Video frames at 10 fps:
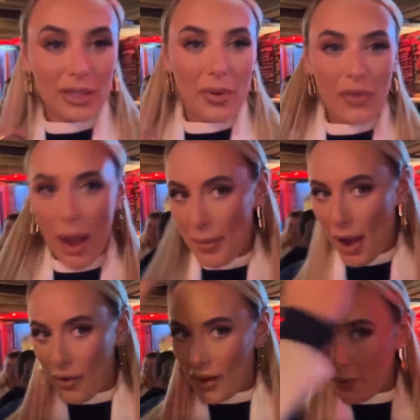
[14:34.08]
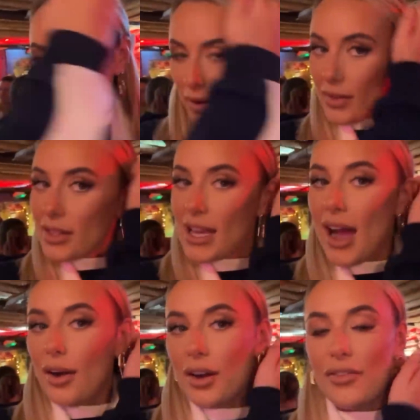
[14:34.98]
So we've come out, we've had a walk around the
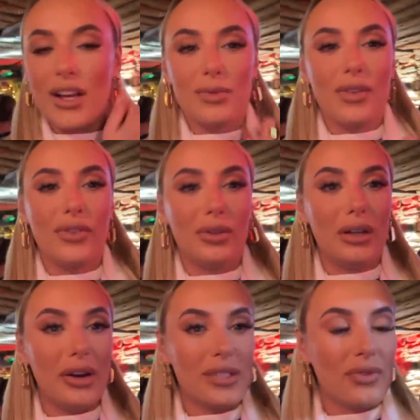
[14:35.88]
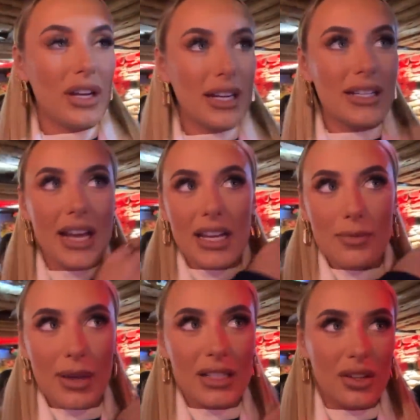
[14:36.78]
town. At first we thought, oh, it's really dead,
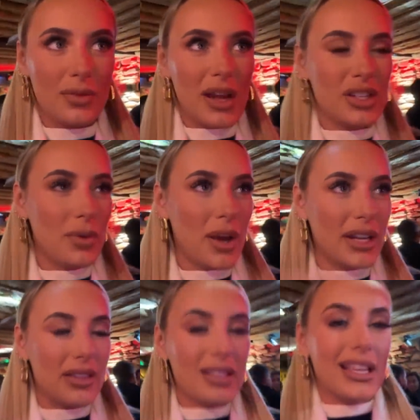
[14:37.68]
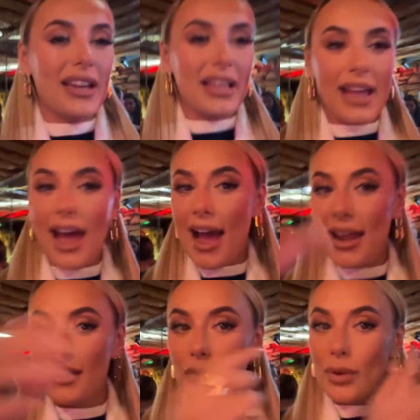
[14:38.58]
but it's because we actually weren't in the centre yet
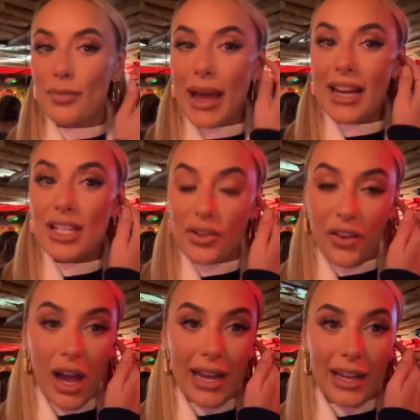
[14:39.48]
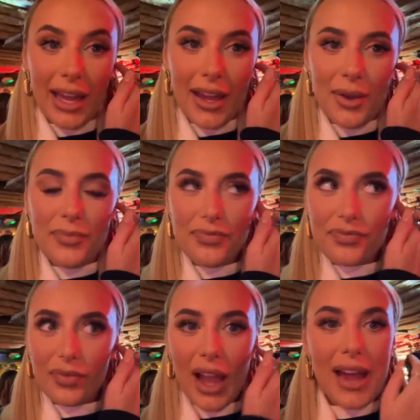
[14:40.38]
and we managed to find it.
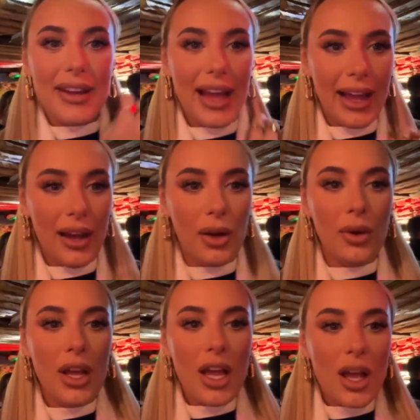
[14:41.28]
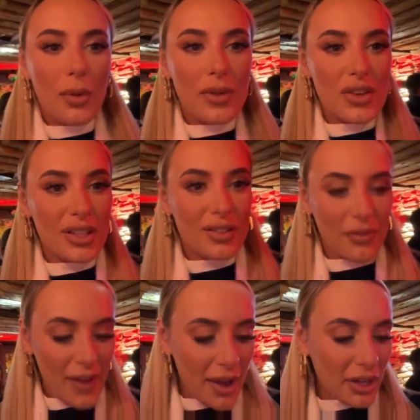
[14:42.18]
And now we've just
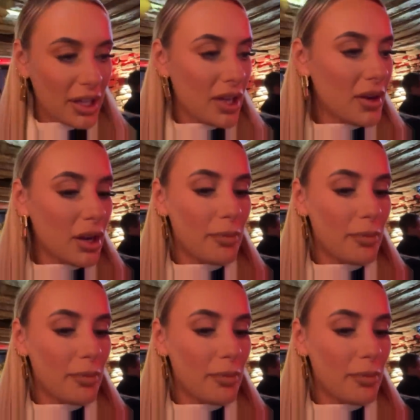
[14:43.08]
found a cute little